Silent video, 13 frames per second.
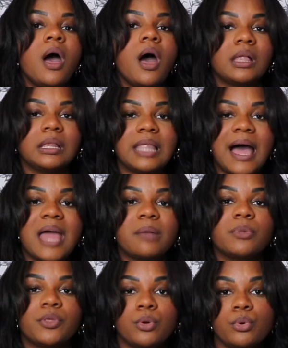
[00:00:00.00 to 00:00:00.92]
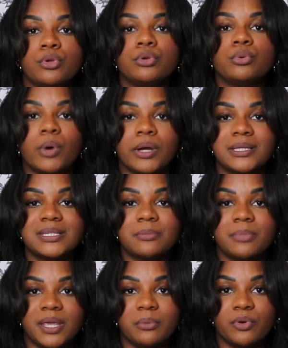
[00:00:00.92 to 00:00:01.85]
align with who you want to
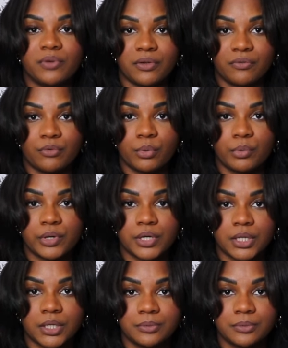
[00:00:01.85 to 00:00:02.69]
be moving forward.